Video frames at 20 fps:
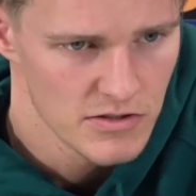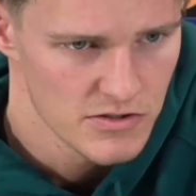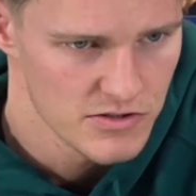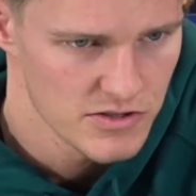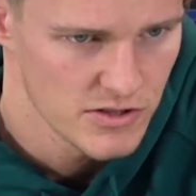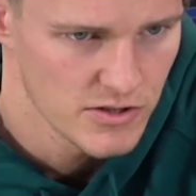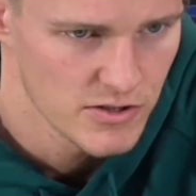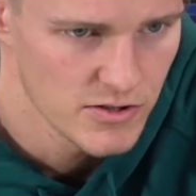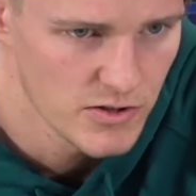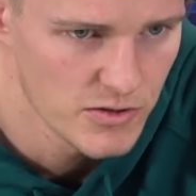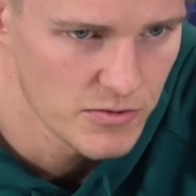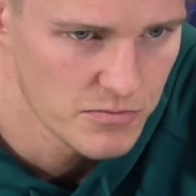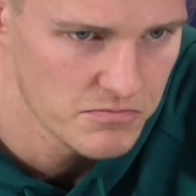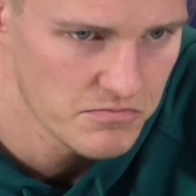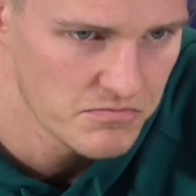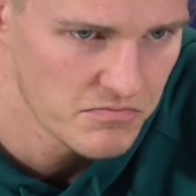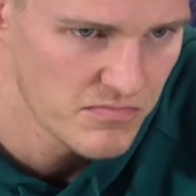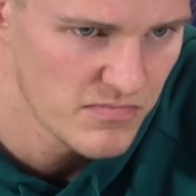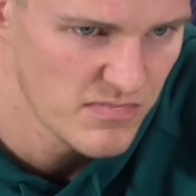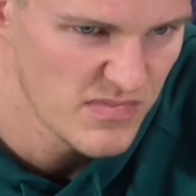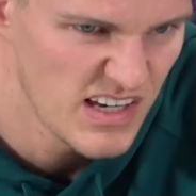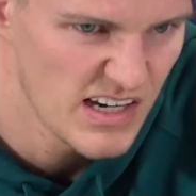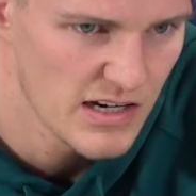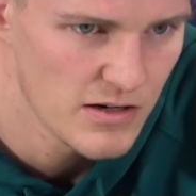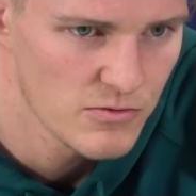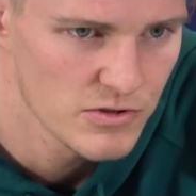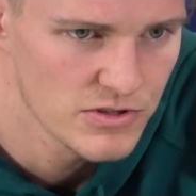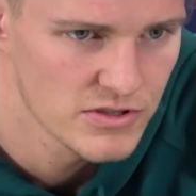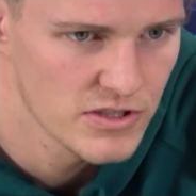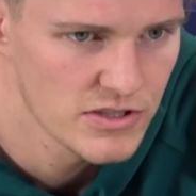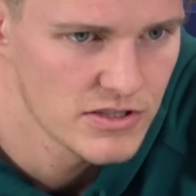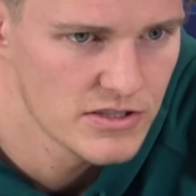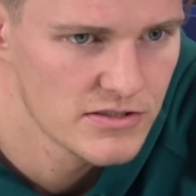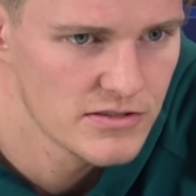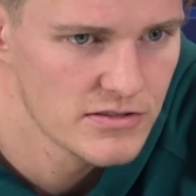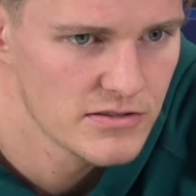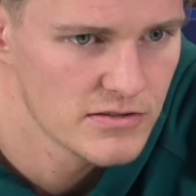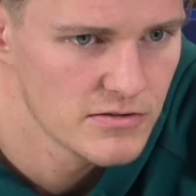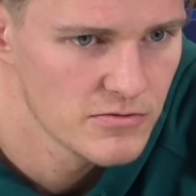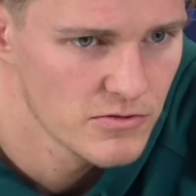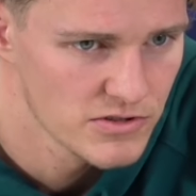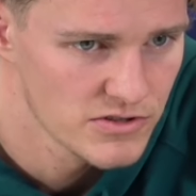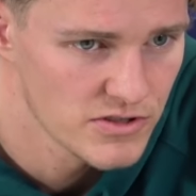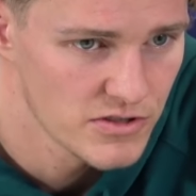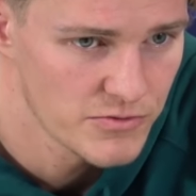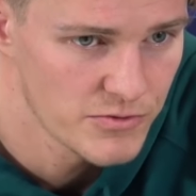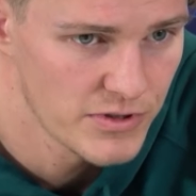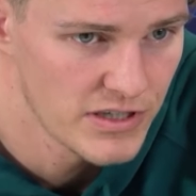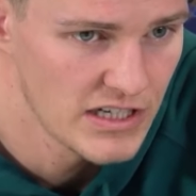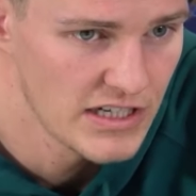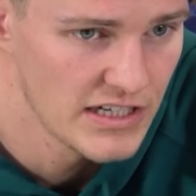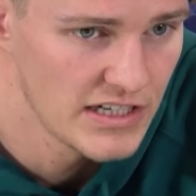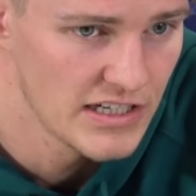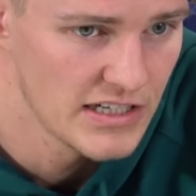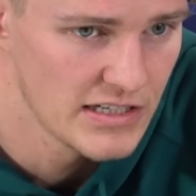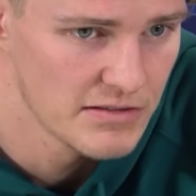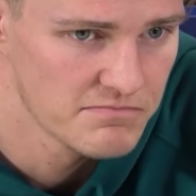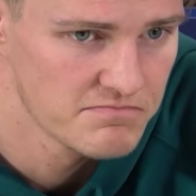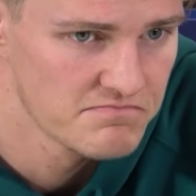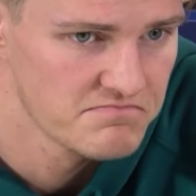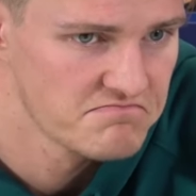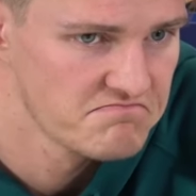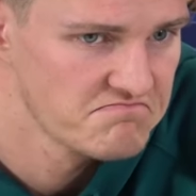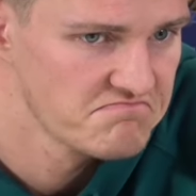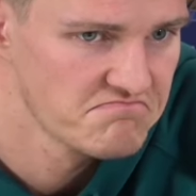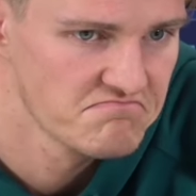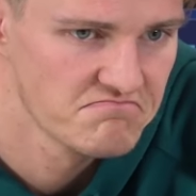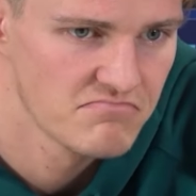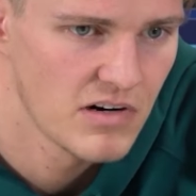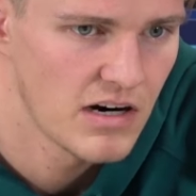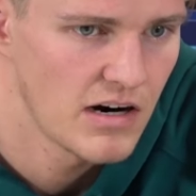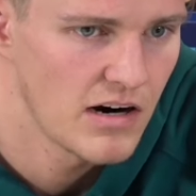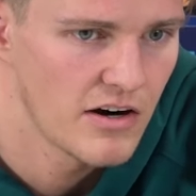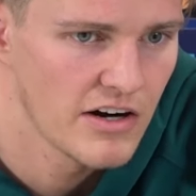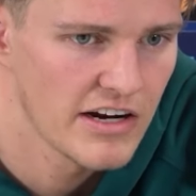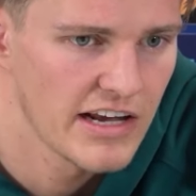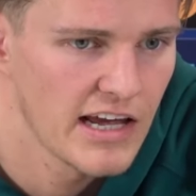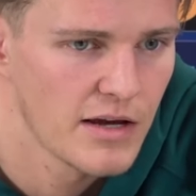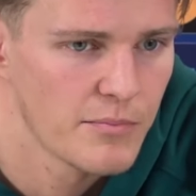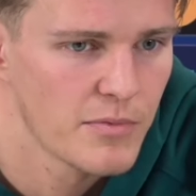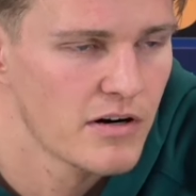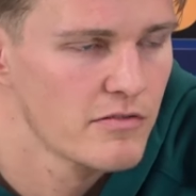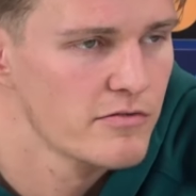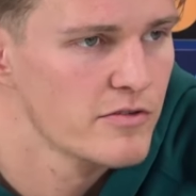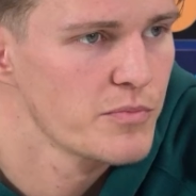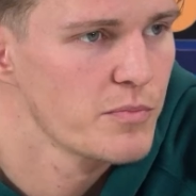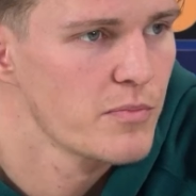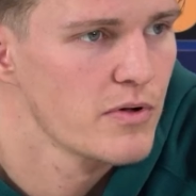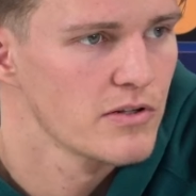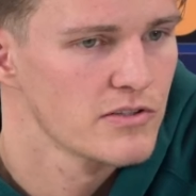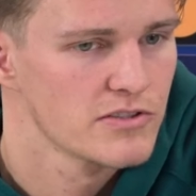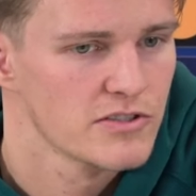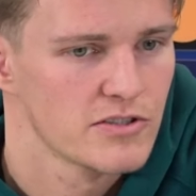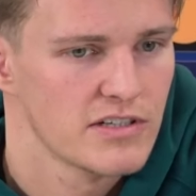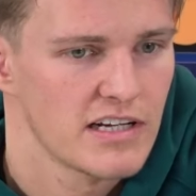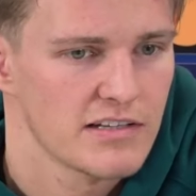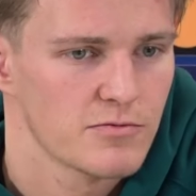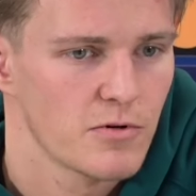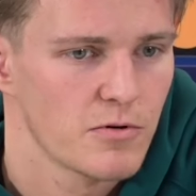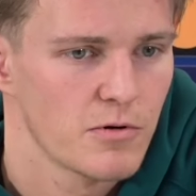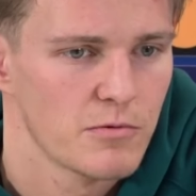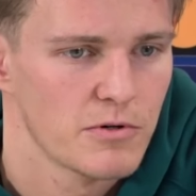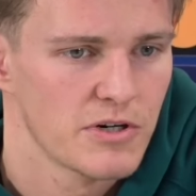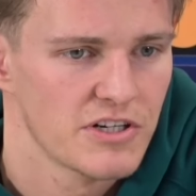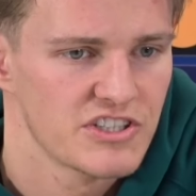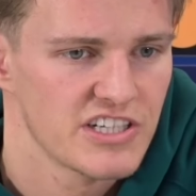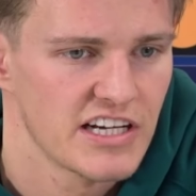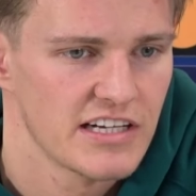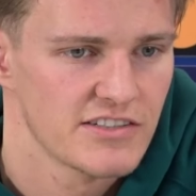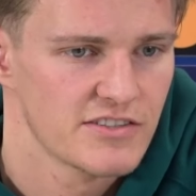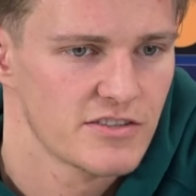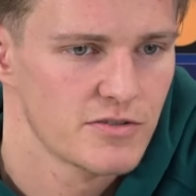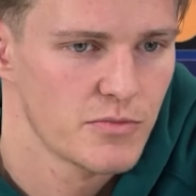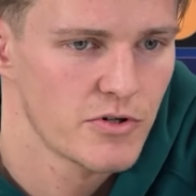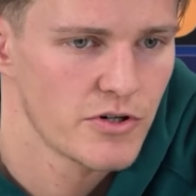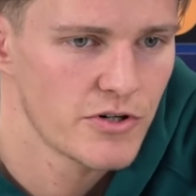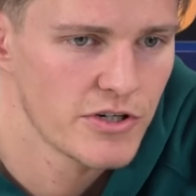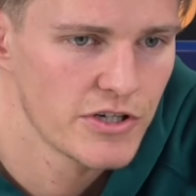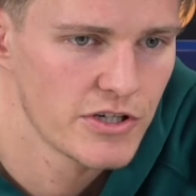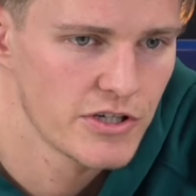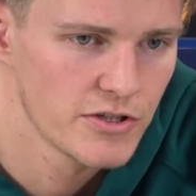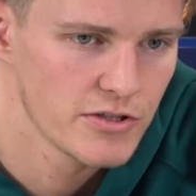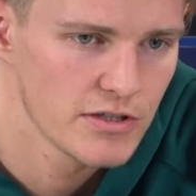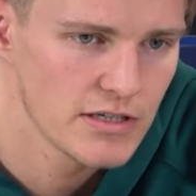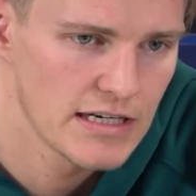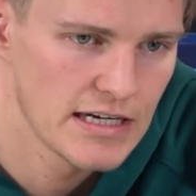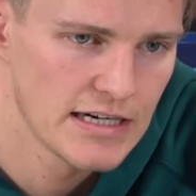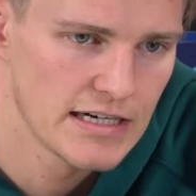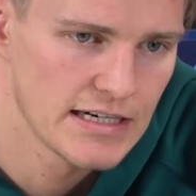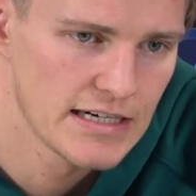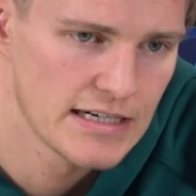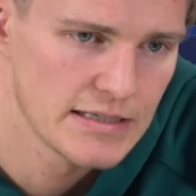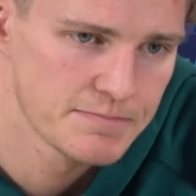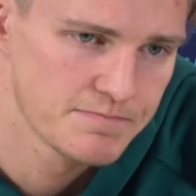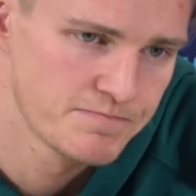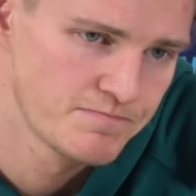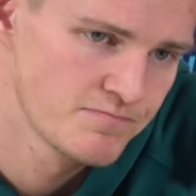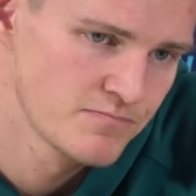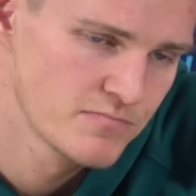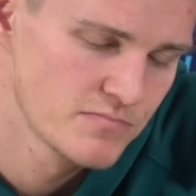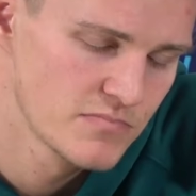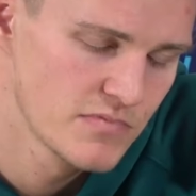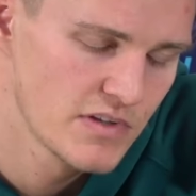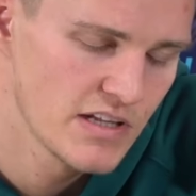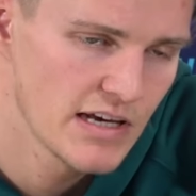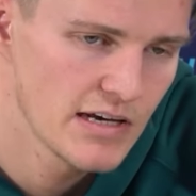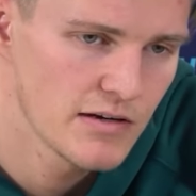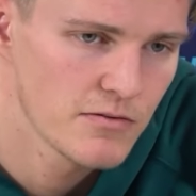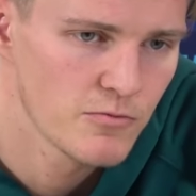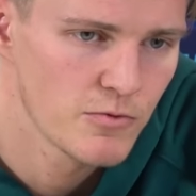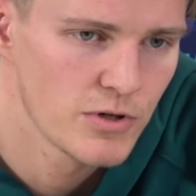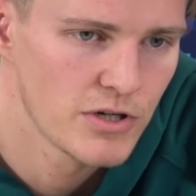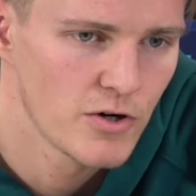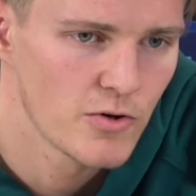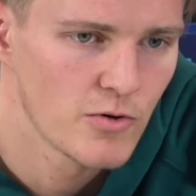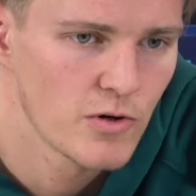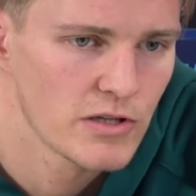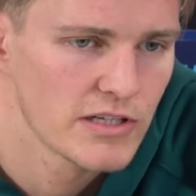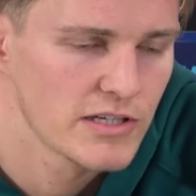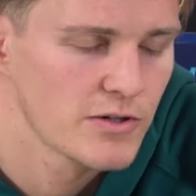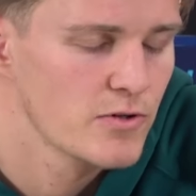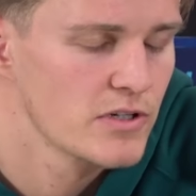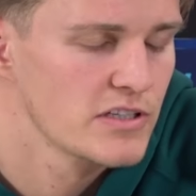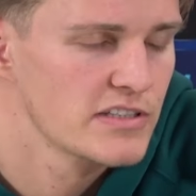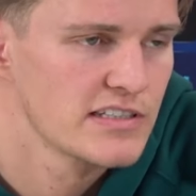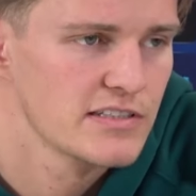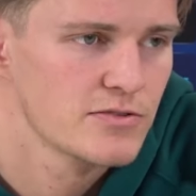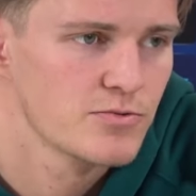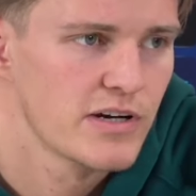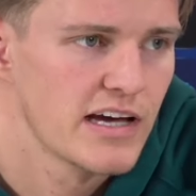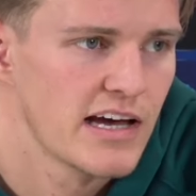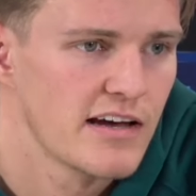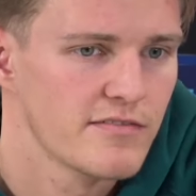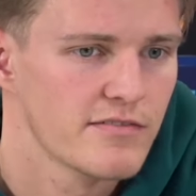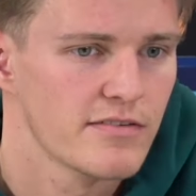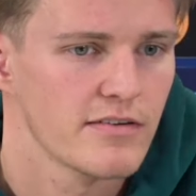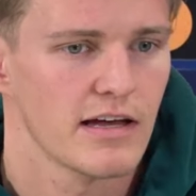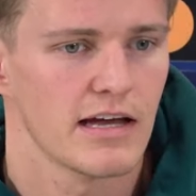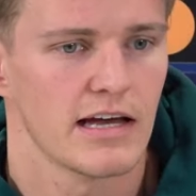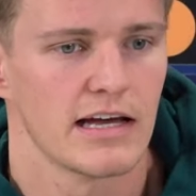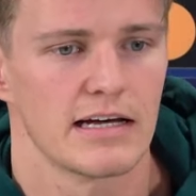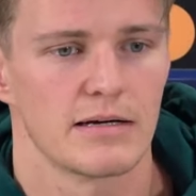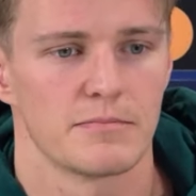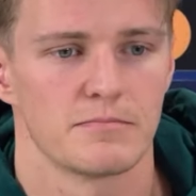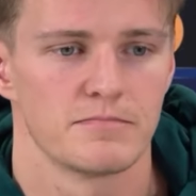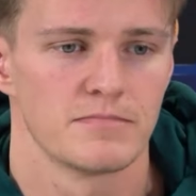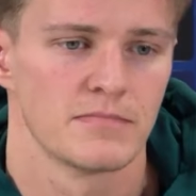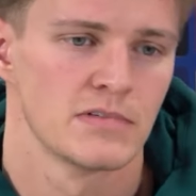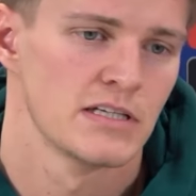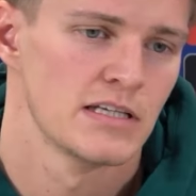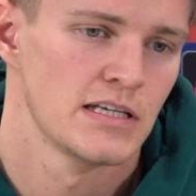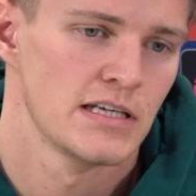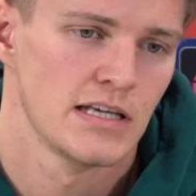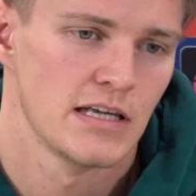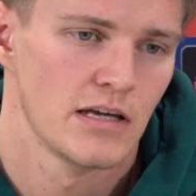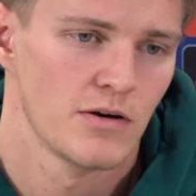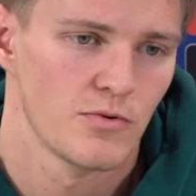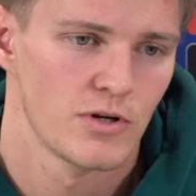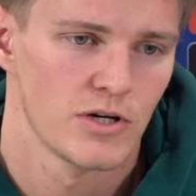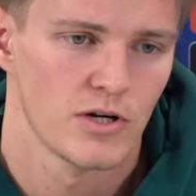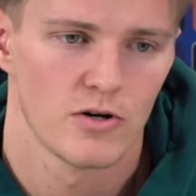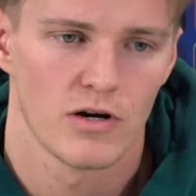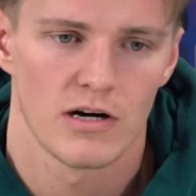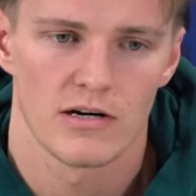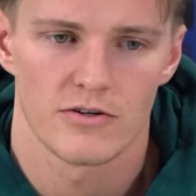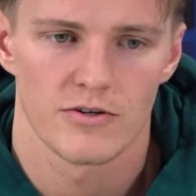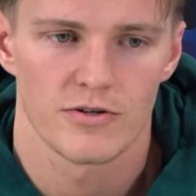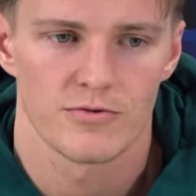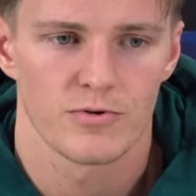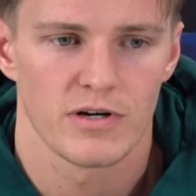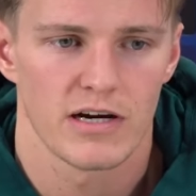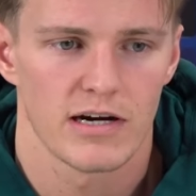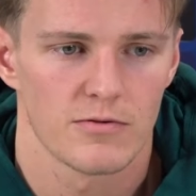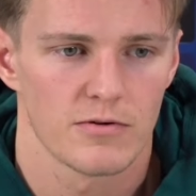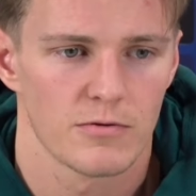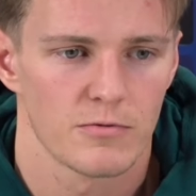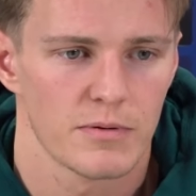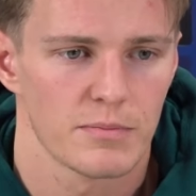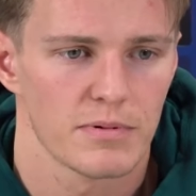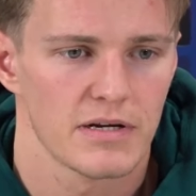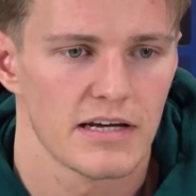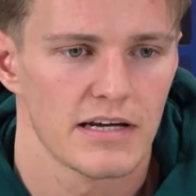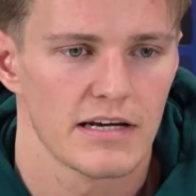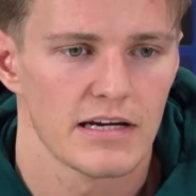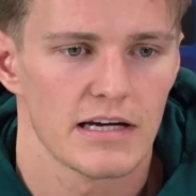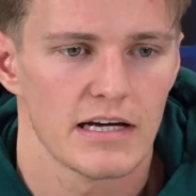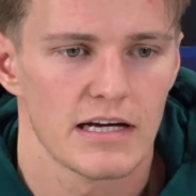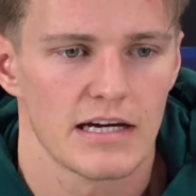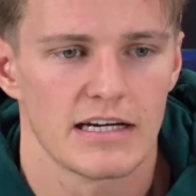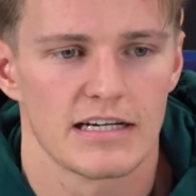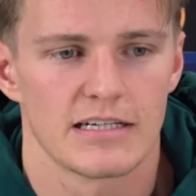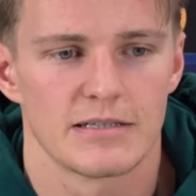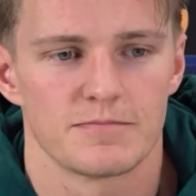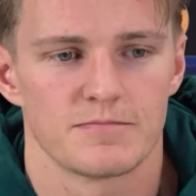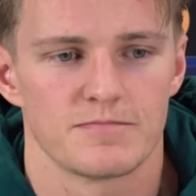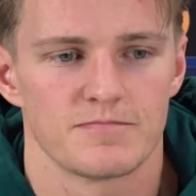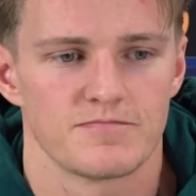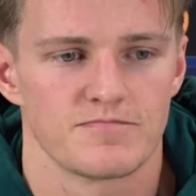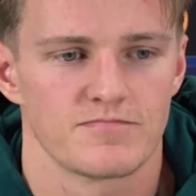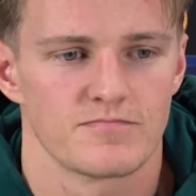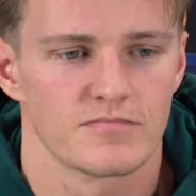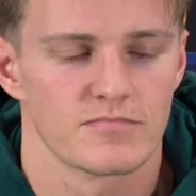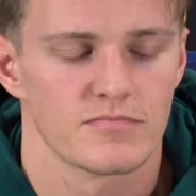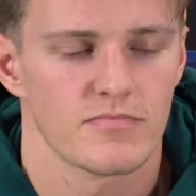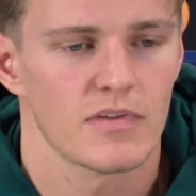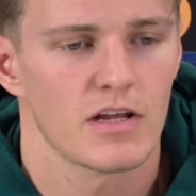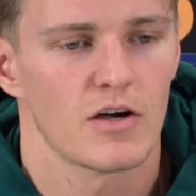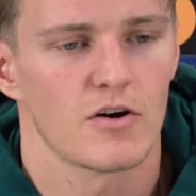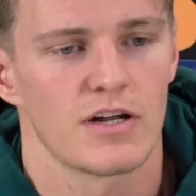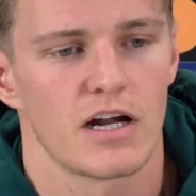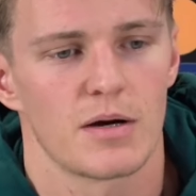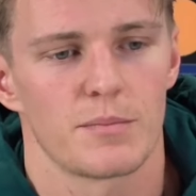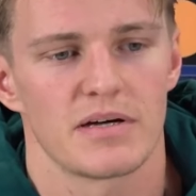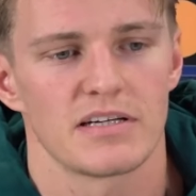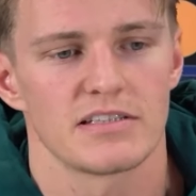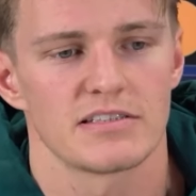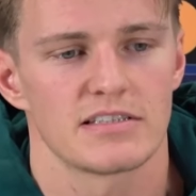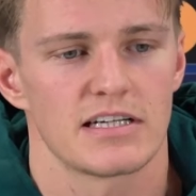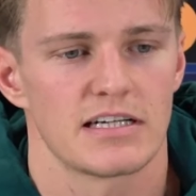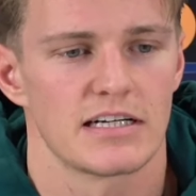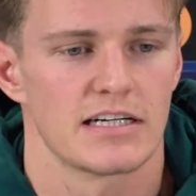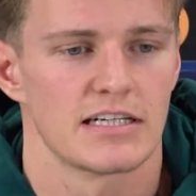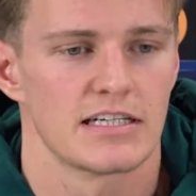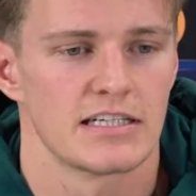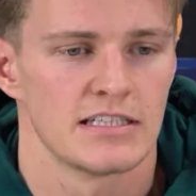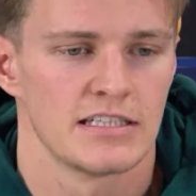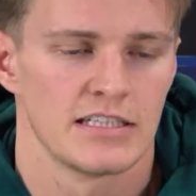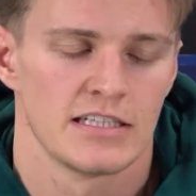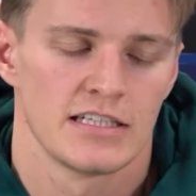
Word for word: so yeah, it was not was not really our game, our football. So that's what we want to change tomorrow. You know, and uh, yeah, we know all the qualities we have. Um, we know how good we are when we play um, on our best, and